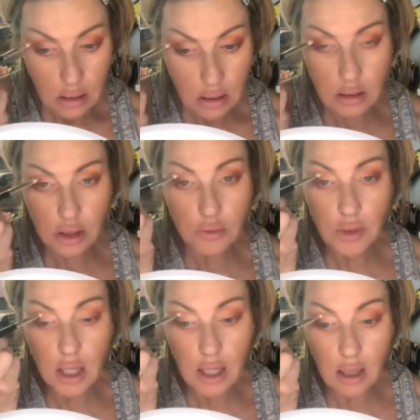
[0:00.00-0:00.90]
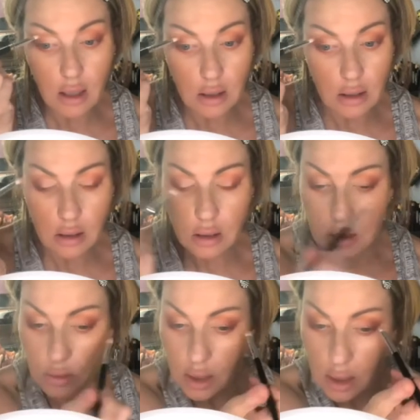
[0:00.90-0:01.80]
little Ducare
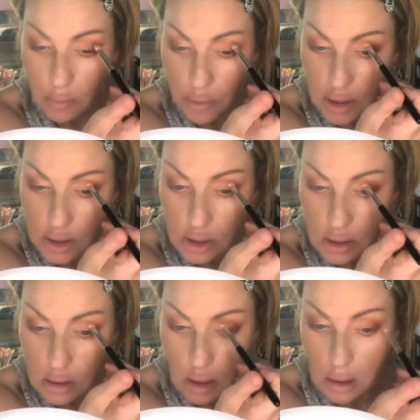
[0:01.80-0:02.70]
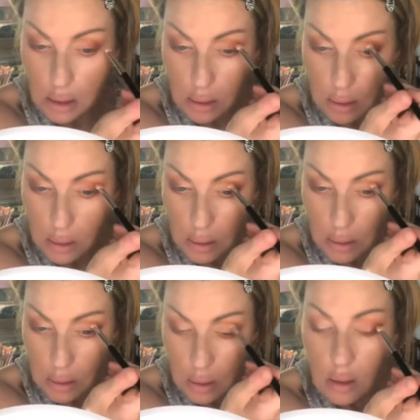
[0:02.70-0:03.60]
goat hair brush and just kind of
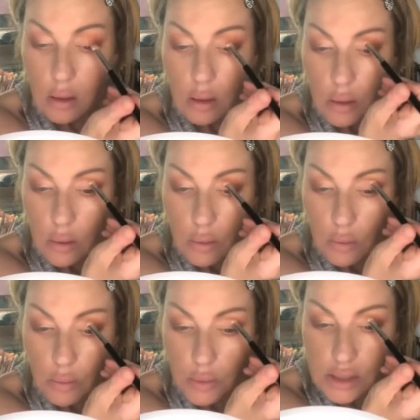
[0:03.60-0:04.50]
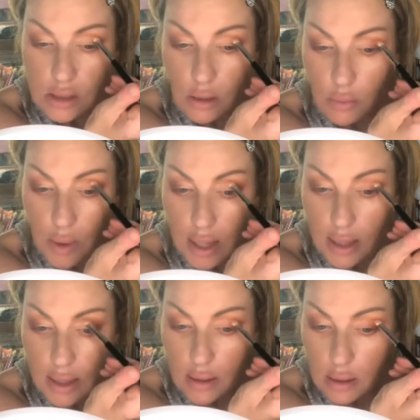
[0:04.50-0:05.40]
whisk
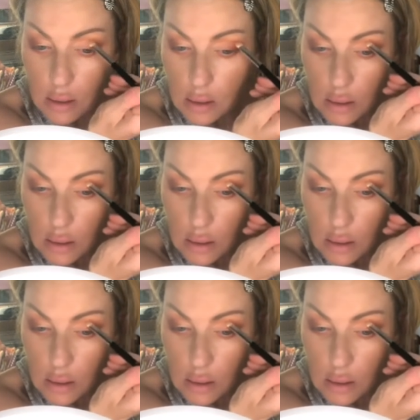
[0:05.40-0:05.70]
away